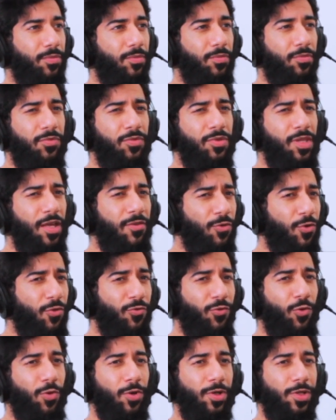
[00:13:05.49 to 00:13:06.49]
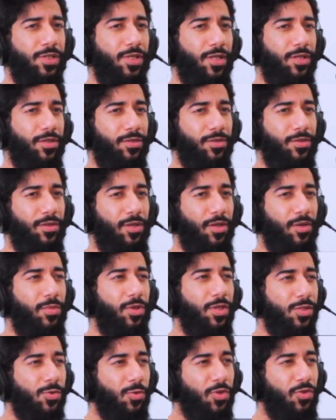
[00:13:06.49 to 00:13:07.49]
Never force it
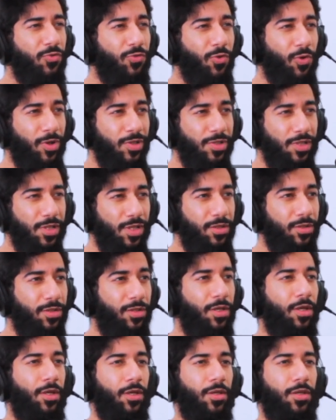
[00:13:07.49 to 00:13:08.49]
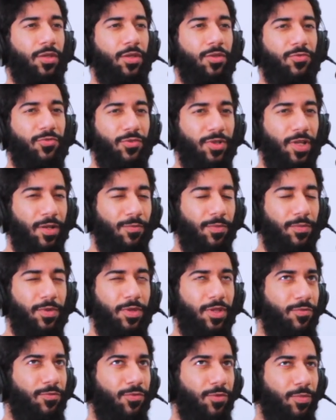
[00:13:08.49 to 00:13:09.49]
because when you force it, the,
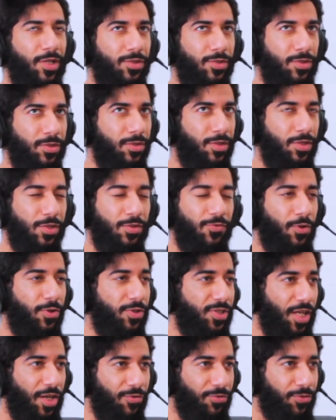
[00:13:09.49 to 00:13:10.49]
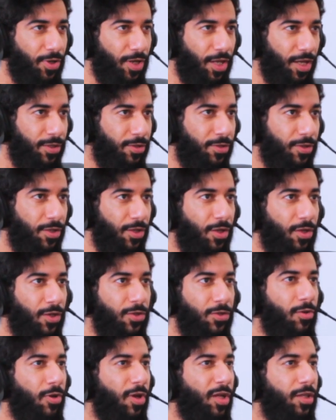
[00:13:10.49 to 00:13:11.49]
infor- the information just falls out of your head.
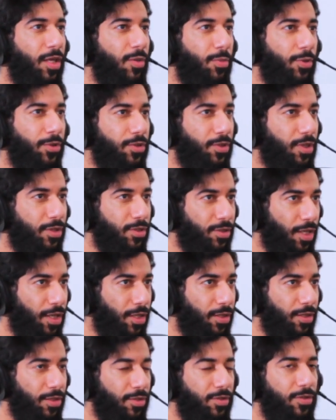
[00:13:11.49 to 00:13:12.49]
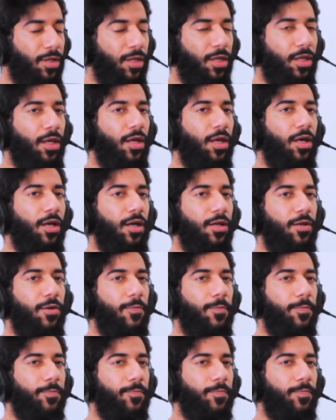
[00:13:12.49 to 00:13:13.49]
Mm. You're unable to contain it.
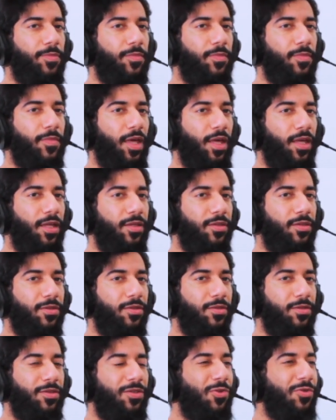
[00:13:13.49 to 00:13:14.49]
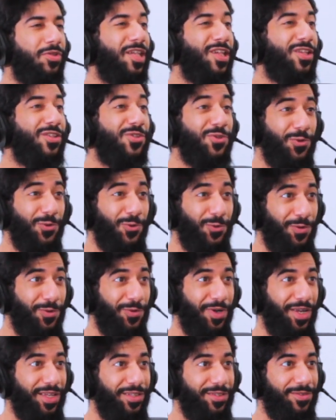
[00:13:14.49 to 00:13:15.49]
Um, and you know it's like school
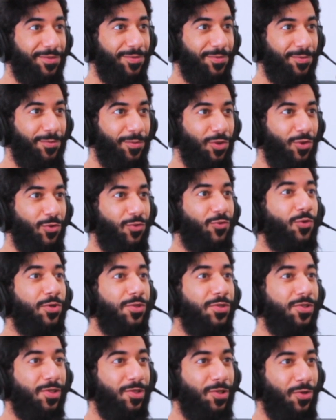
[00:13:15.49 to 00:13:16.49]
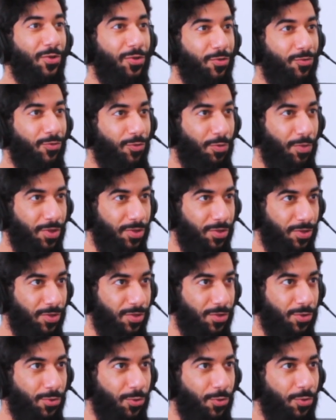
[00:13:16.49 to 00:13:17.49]
right when you're forced to learn information in
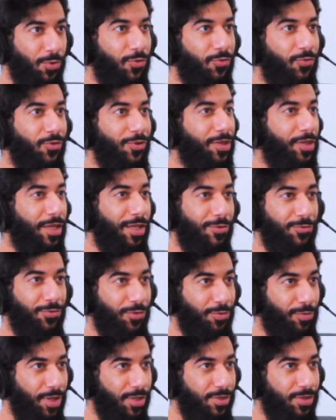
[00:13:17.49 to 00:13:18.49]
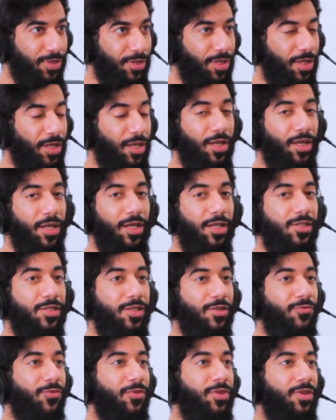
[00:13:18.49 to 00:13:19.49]
school you forget that information it's
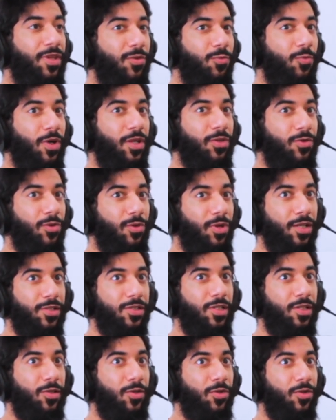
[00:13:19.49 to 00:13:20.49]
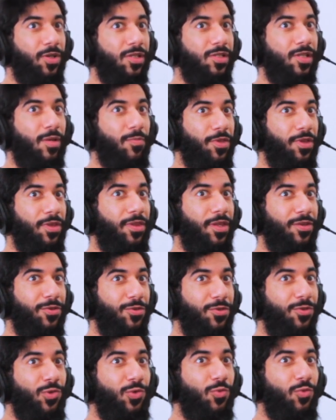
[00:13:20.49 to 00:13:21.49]
different than when you're actually learning something that
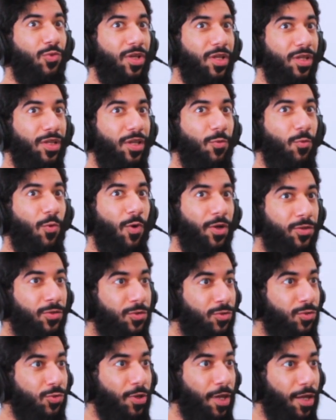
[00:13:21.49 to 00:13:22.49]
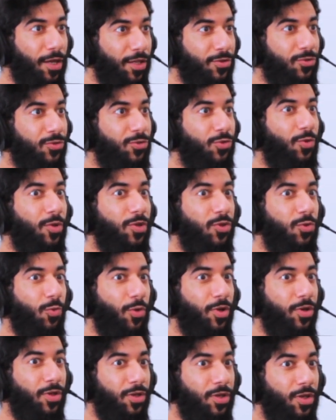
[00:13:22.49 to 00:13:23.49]
you really want to get into and you
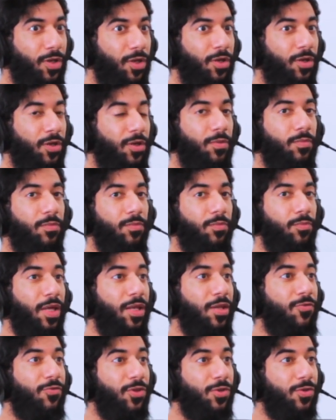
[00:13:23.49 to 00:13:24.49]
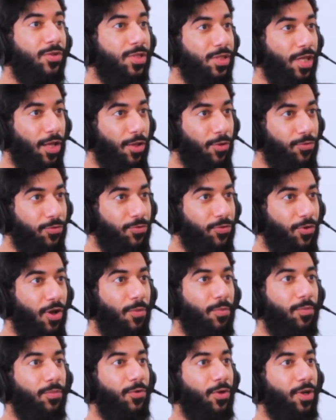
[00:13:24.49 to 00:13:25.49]
want to benefit yourself
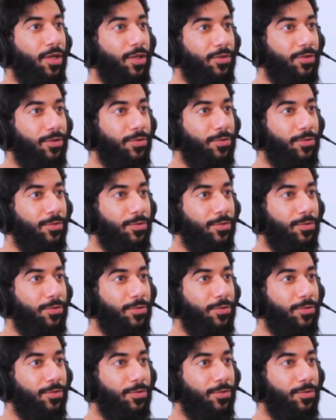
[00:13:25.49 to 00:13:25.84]
from right